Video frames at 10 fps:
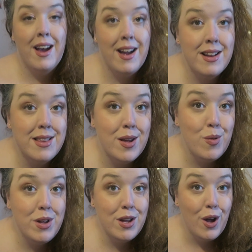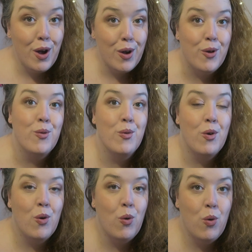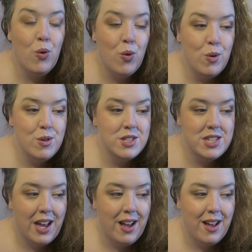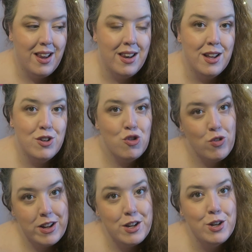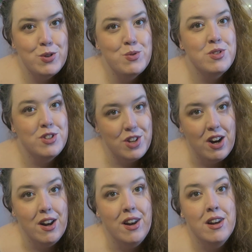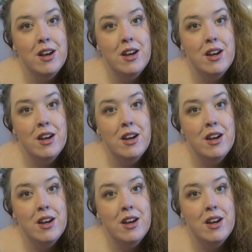And there we go, all 10 trios done.